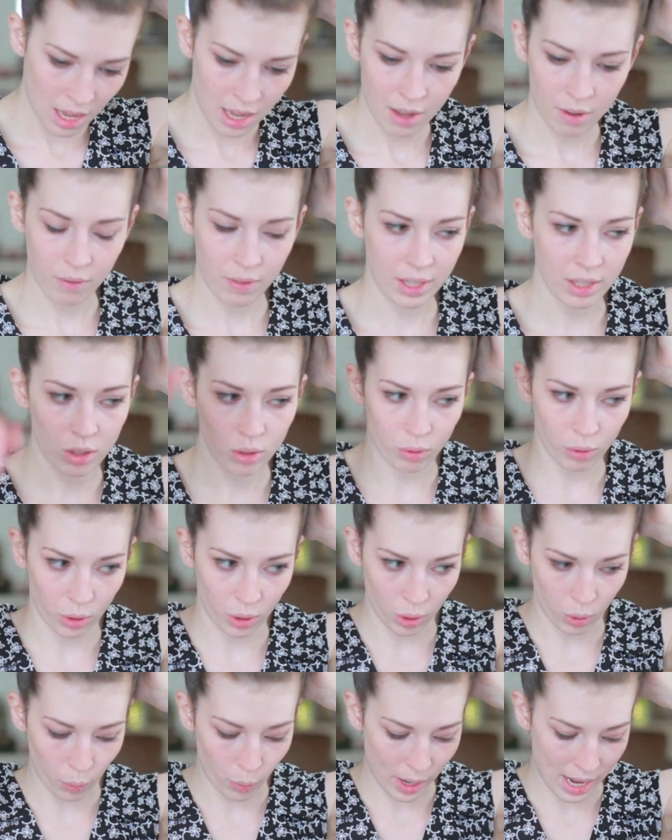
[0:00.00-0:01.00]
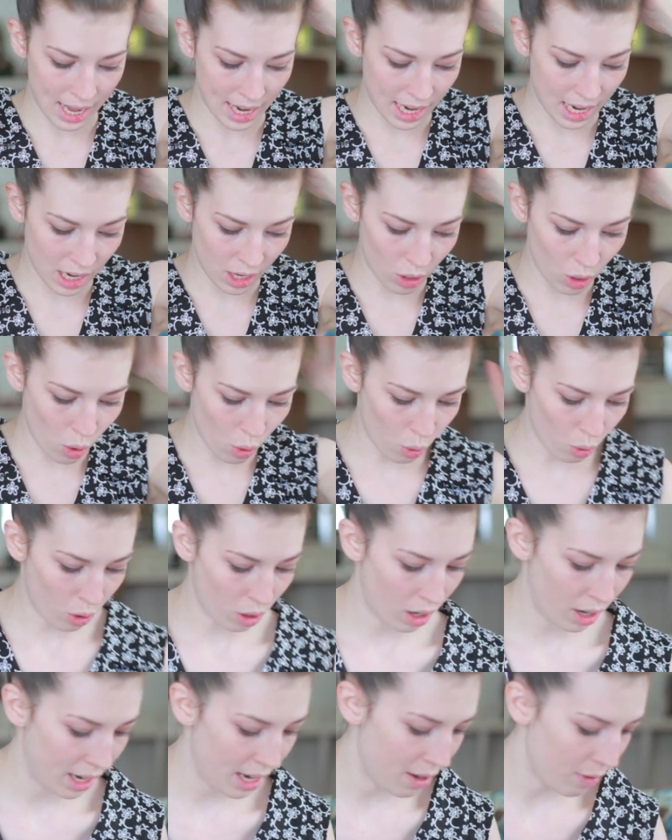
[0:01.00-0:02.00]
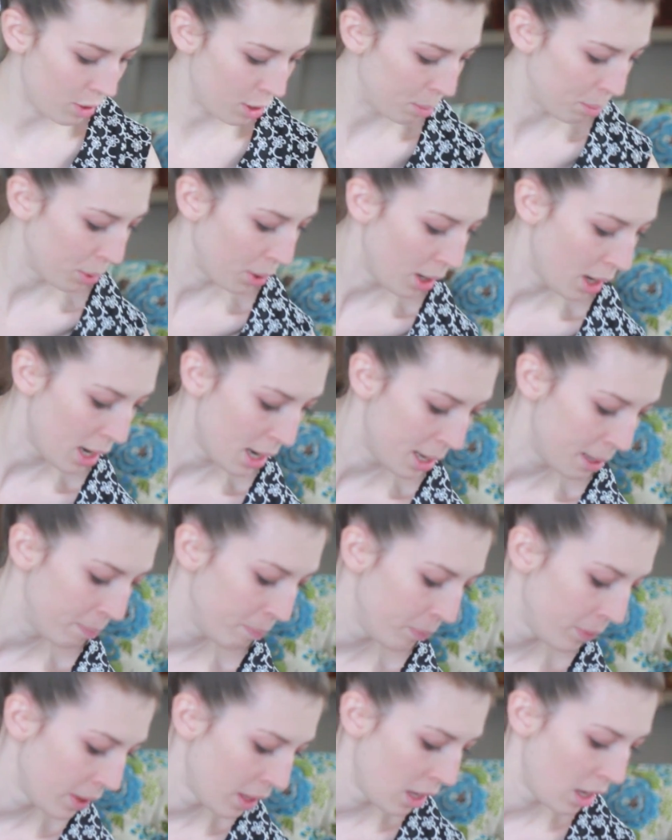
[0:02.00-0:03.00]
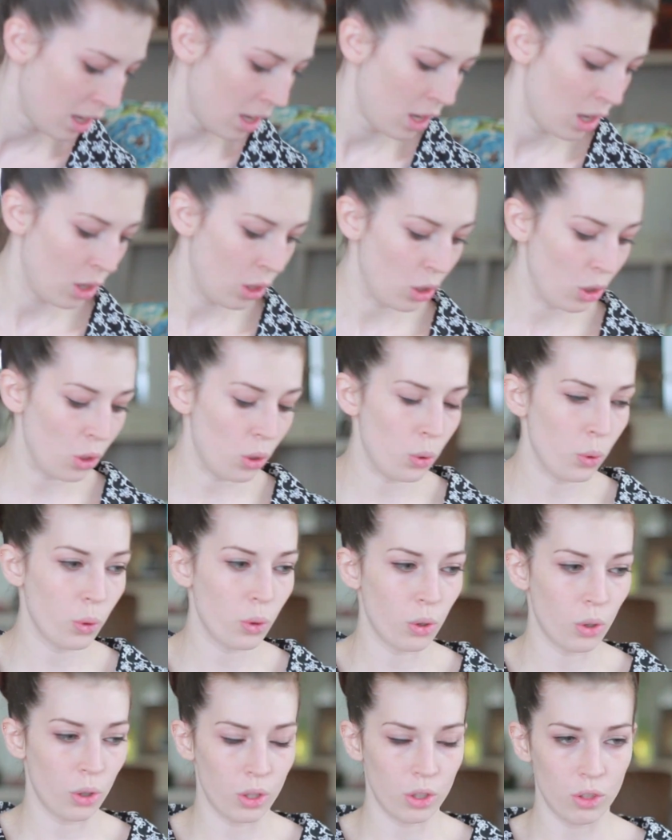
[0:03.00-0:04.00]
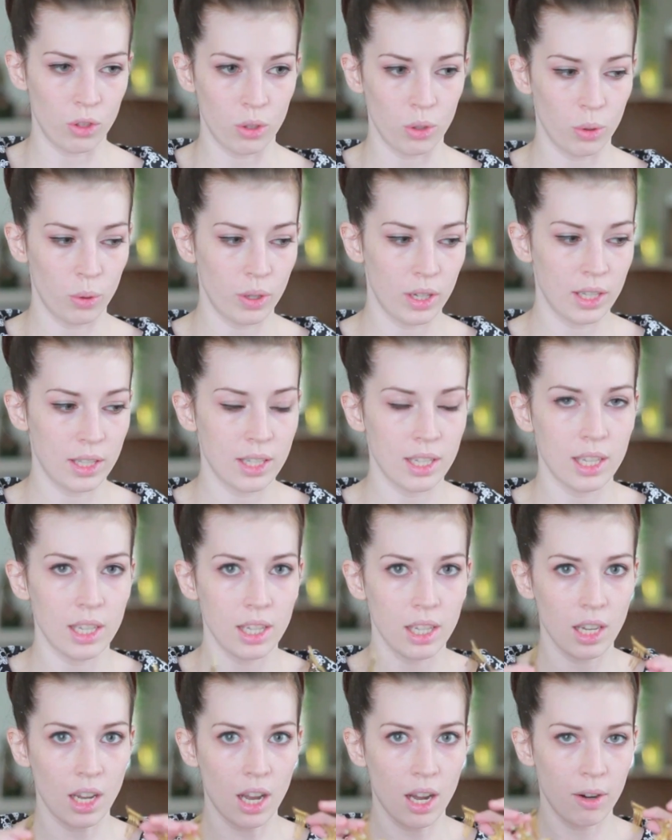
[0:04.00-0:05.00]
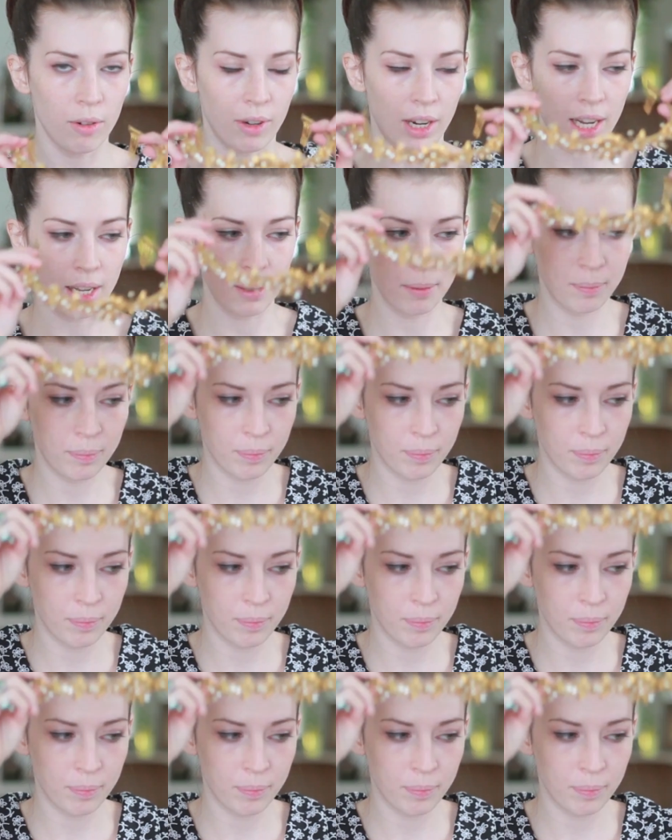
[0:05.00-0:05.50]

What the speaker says: if it's for a wedding or even a prom, you could do a tiara.